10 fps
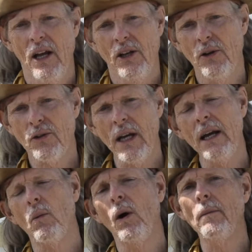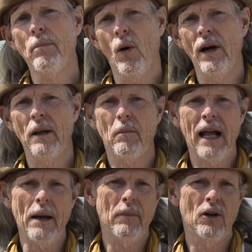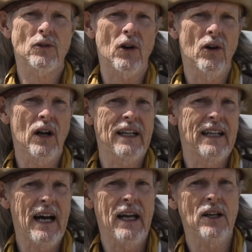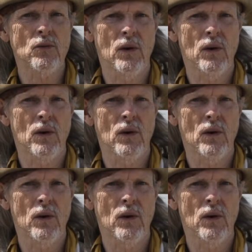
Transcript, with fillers: You see, at one point in Blackbeard's early days,